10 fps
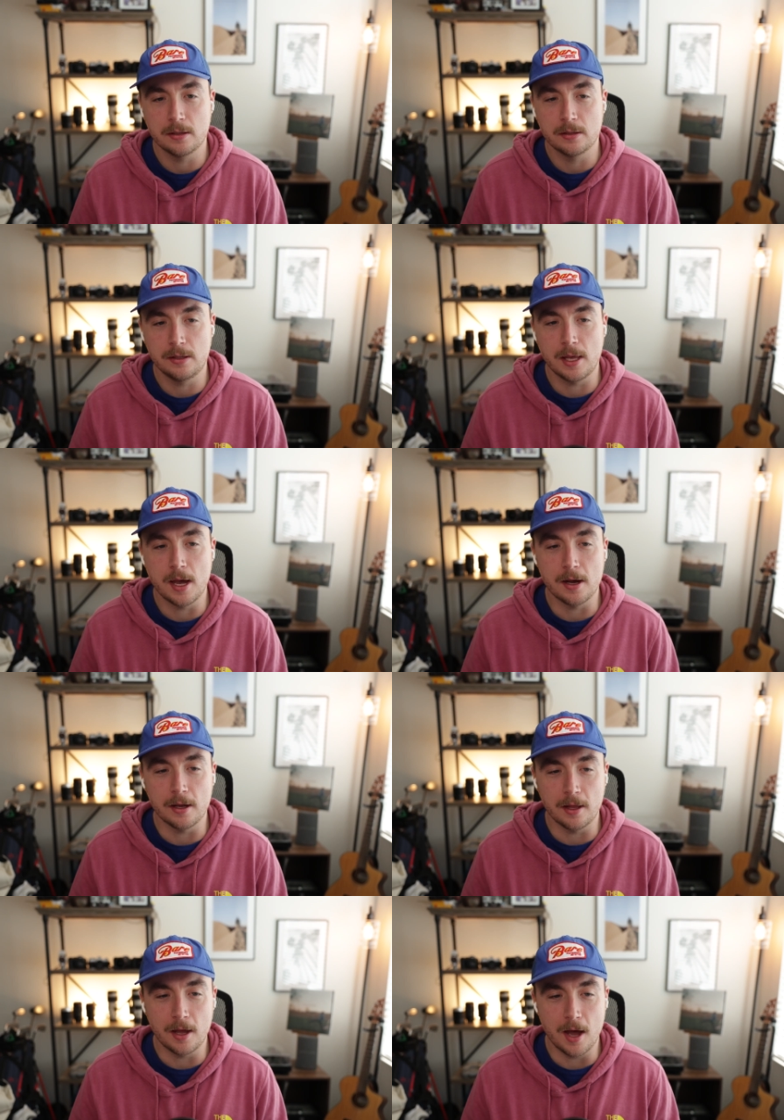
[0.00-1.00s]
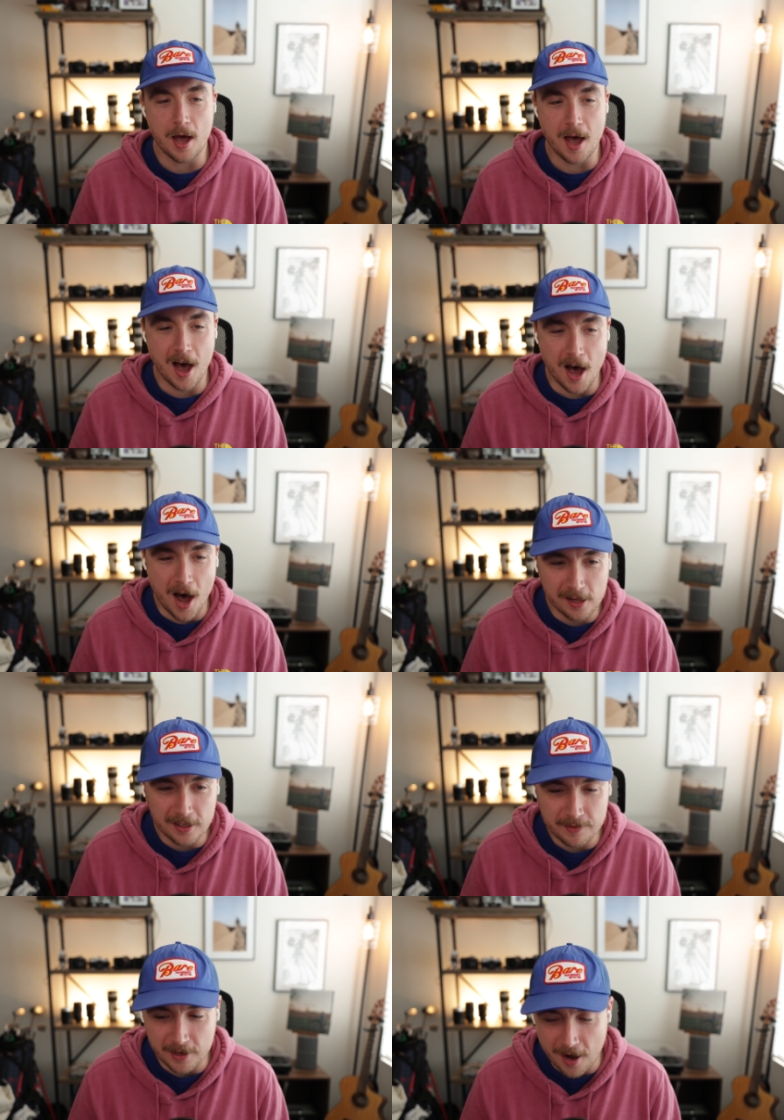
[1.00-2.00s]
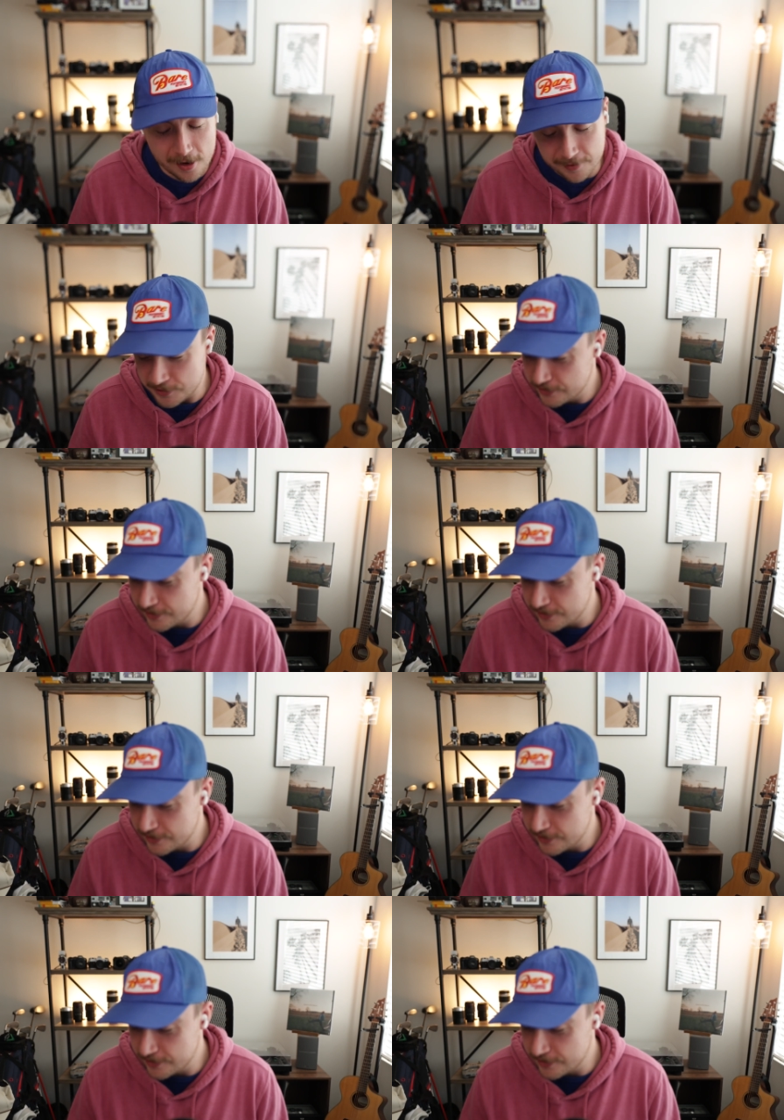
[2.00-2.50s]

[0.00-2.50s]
yeah, I'll even I'll even say